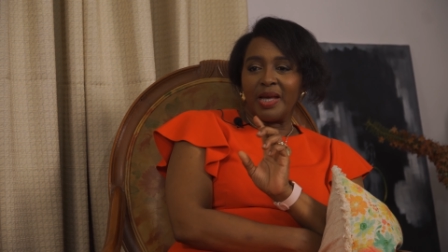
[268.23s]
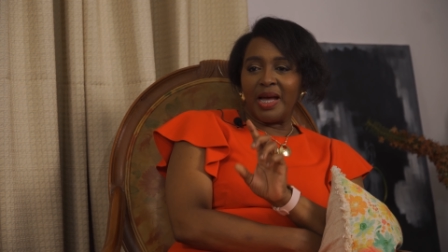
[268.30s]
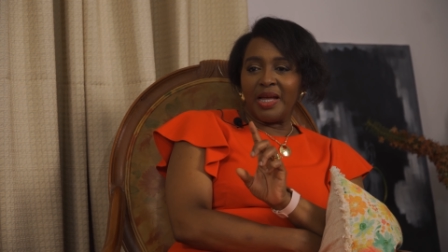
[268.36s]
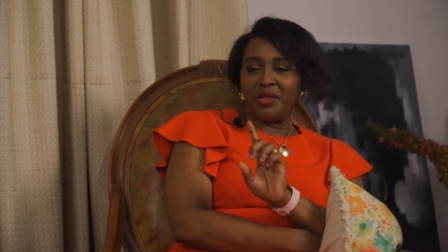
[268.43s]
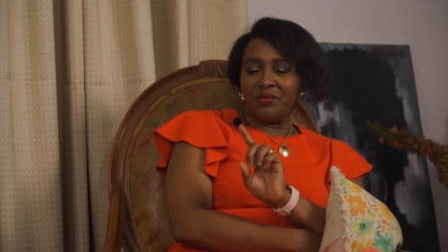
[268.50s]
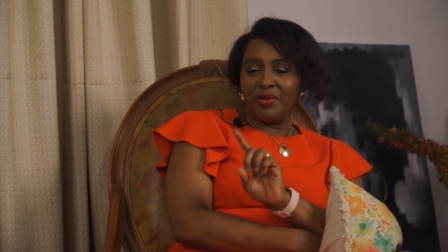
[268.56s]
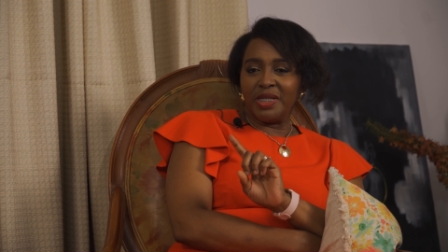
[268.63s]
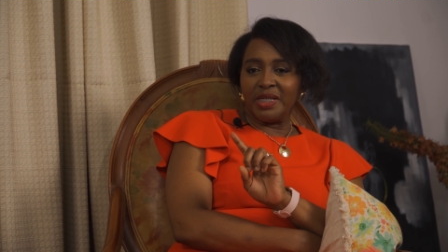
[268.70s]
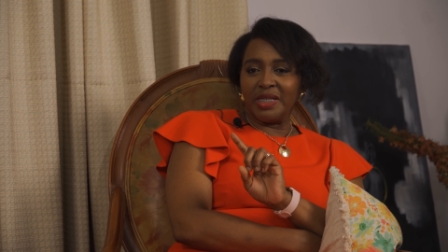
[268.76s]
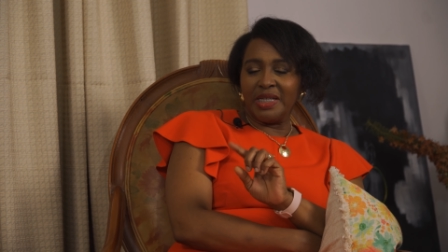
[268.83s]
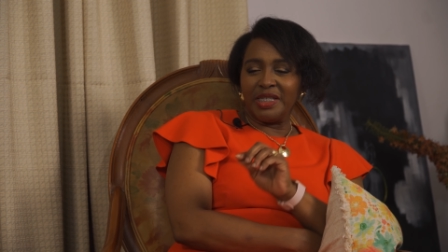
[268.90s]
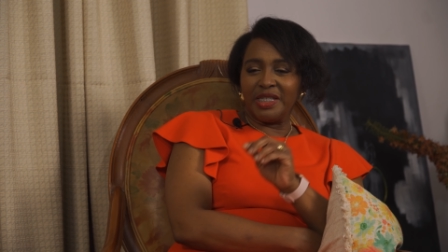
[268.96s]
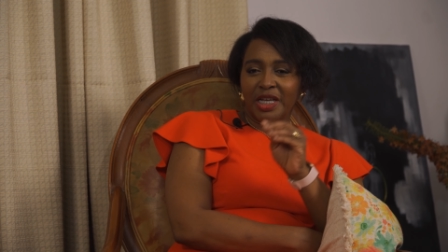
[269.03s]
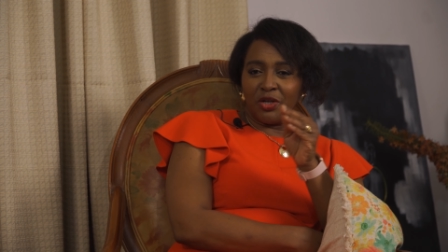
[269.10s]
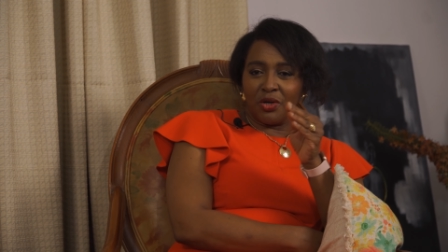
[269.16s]
And the reason
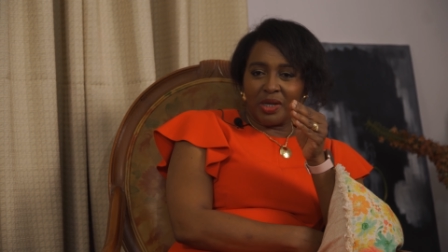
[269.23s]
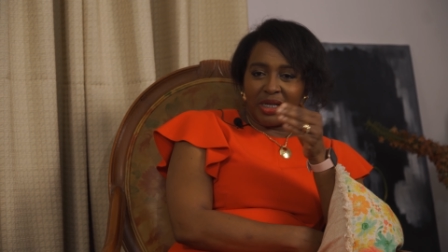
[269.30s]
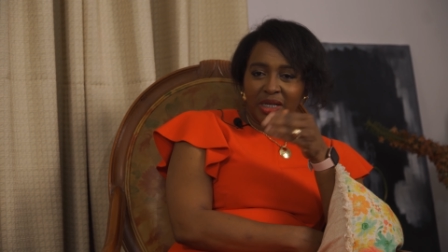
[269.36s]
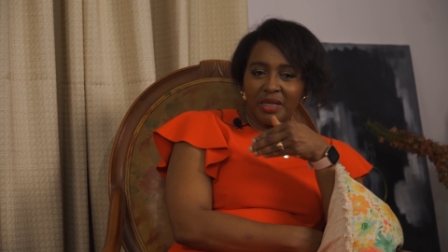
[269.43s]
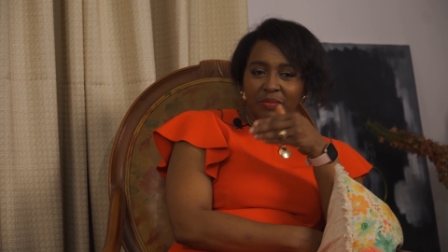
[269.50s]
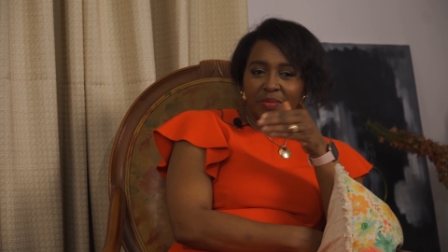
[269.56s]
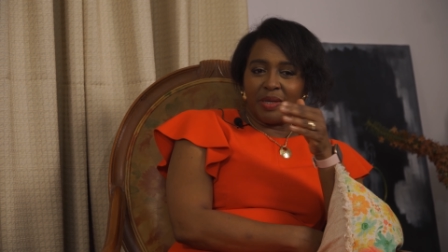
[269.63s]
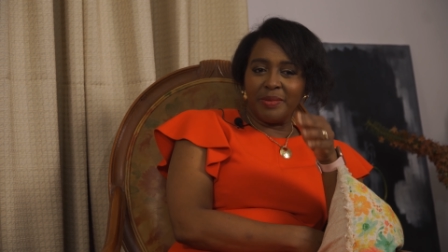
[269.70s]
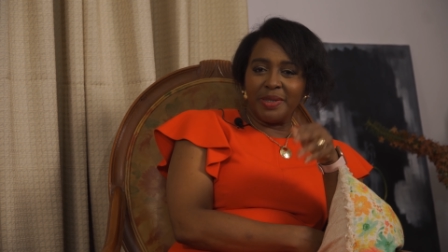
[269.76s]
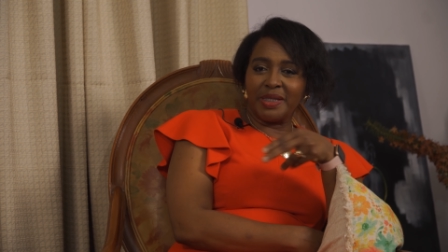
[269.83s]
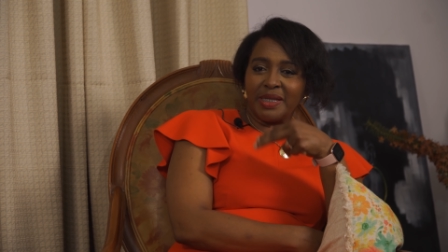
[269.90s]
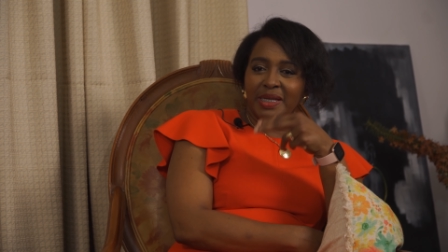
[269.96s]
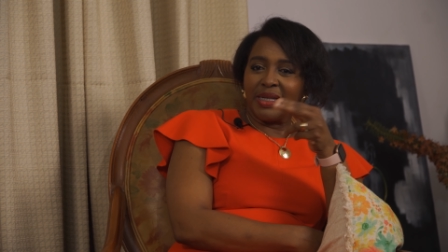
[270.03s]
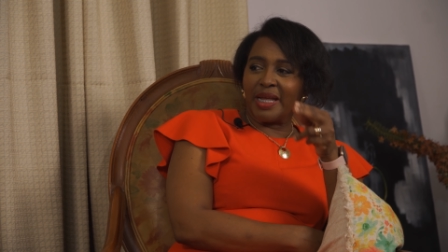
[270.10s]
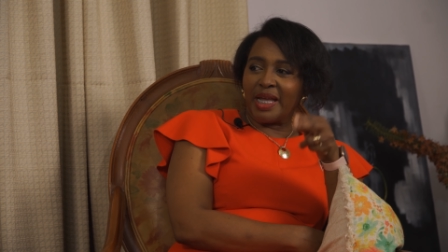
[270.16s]
is you're not cleaning the
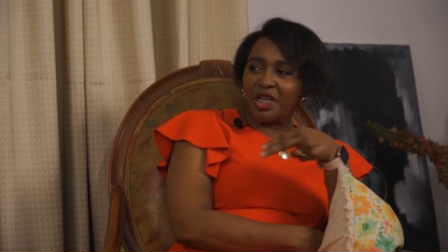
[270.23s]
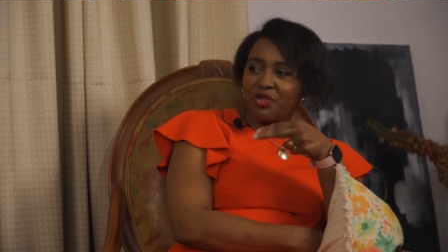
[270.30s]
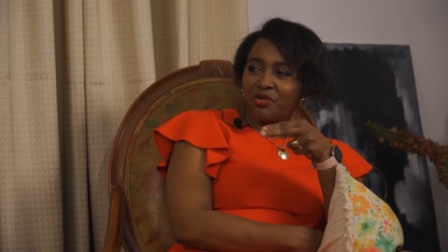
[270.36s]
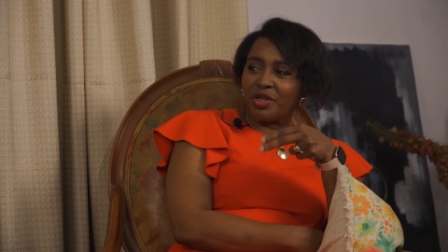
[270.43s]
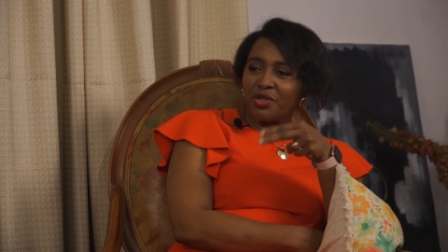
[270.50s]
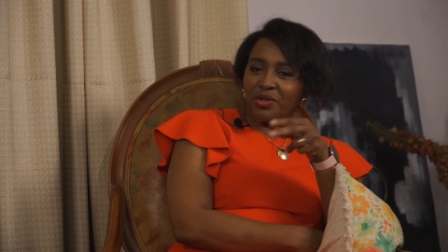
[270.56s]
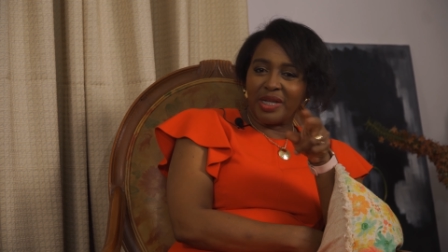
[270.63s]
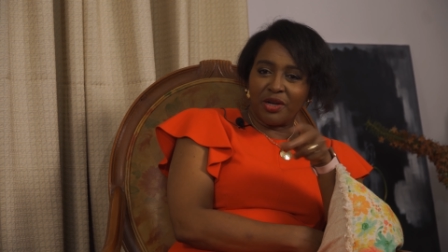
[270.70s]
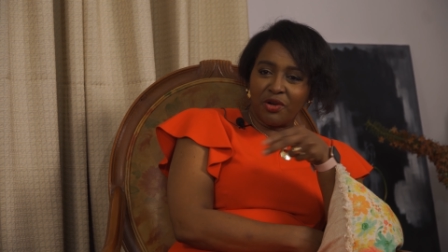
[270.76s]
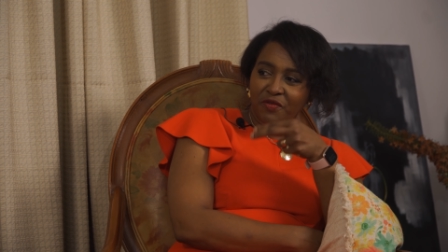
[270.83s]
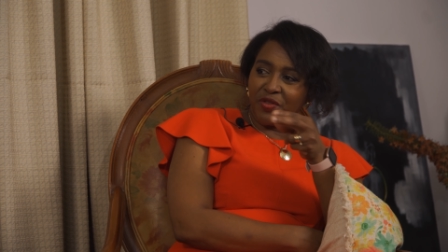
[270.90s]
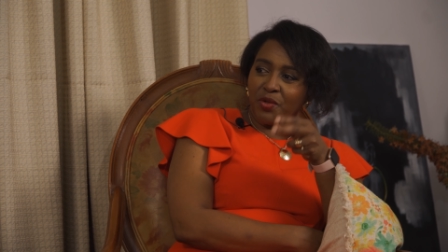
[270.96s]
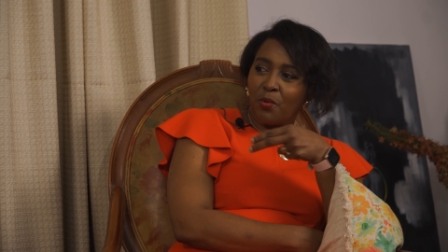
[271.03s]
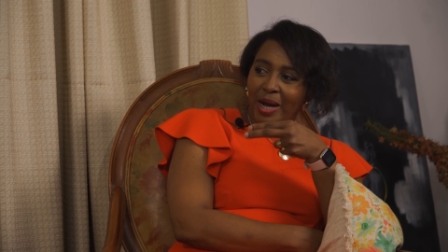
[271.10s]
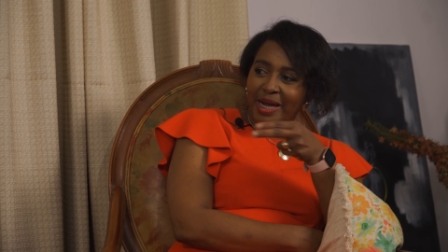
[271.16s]
baby's skin extra to get off the